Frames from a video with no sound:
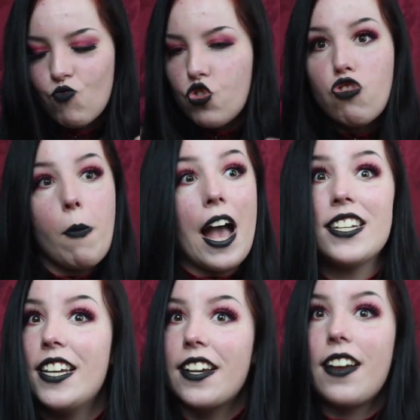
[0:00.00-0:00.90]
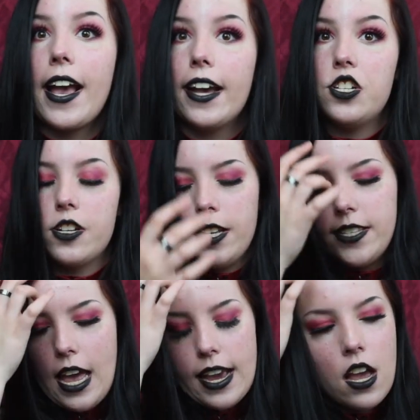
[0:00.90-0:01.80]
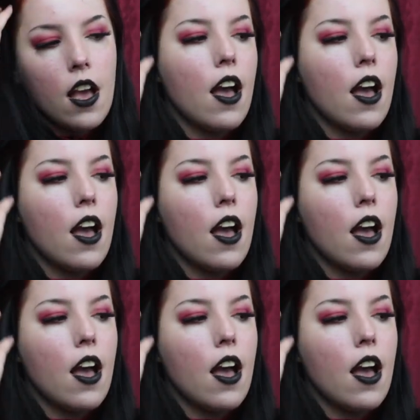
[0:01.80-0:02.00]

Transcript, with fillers: dramatic, I guess you could say.